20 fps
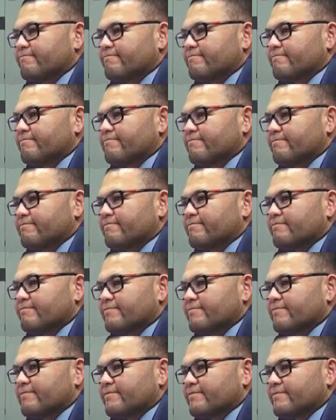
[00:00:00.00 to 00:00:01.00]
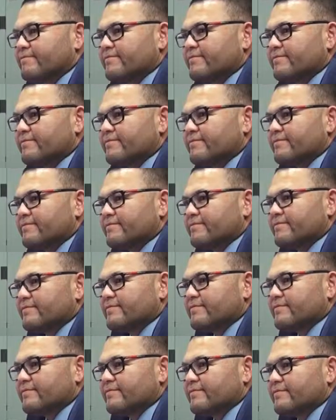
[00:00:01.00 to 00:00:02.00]

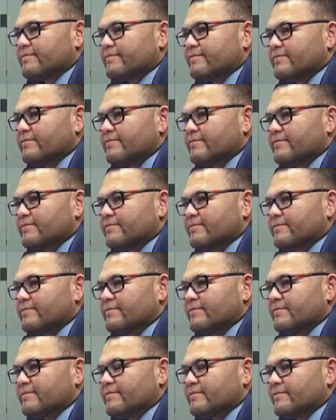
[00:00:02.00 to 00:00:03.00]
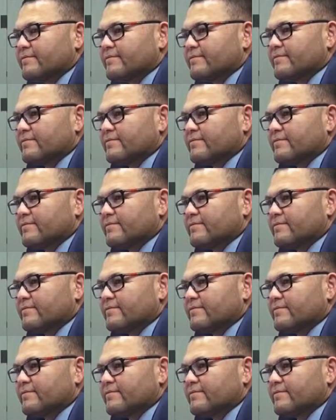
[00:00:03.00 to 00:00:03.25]
(not speaking)